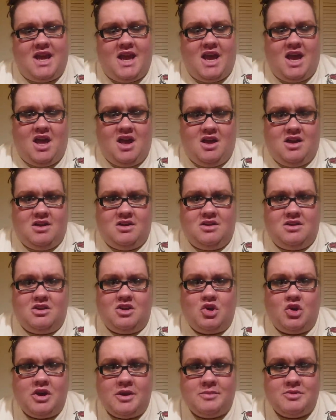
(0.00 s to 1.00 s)

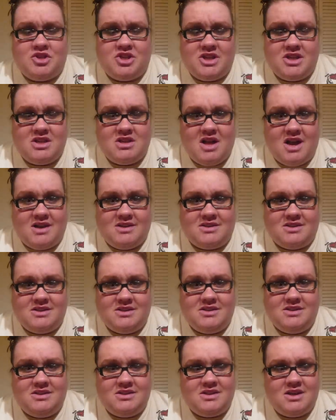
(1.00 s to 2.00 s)
and cream sheen
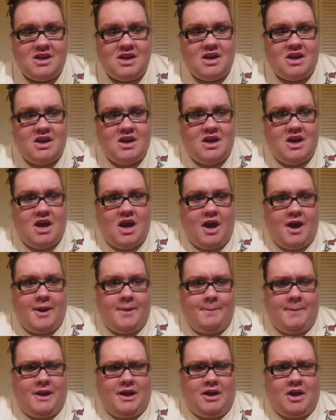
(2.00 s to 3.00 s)
glosses,
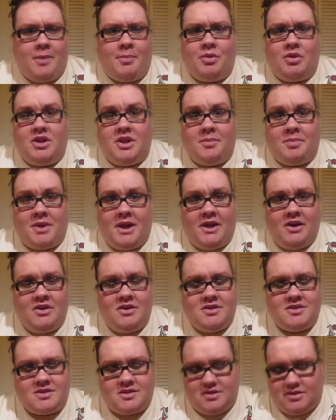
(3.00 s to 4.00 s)
and a couple lip
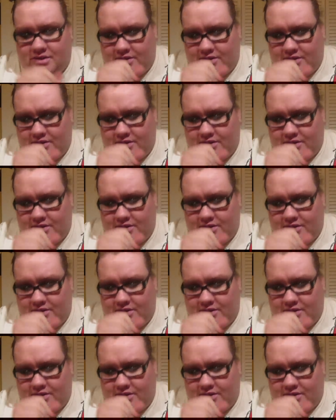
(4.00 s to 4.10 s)
liners.